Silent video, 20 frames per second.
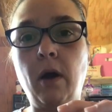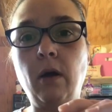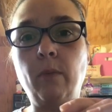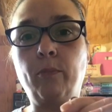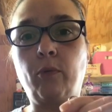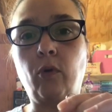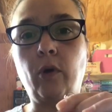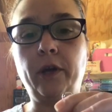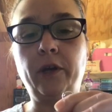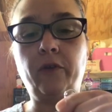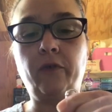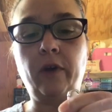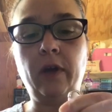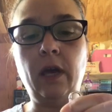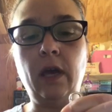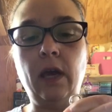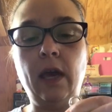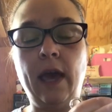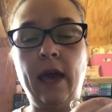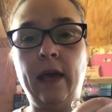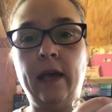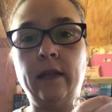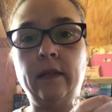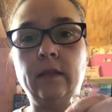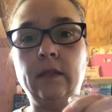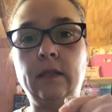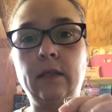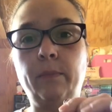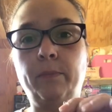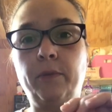Embroidery
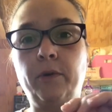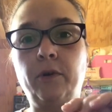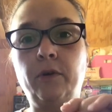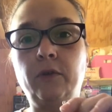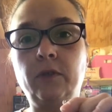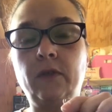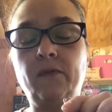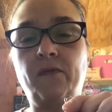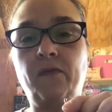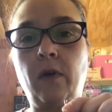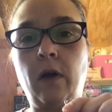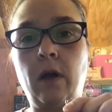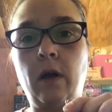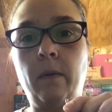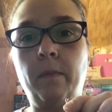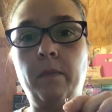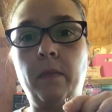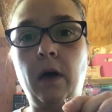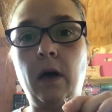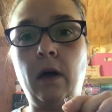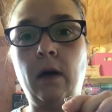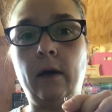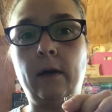and zippers from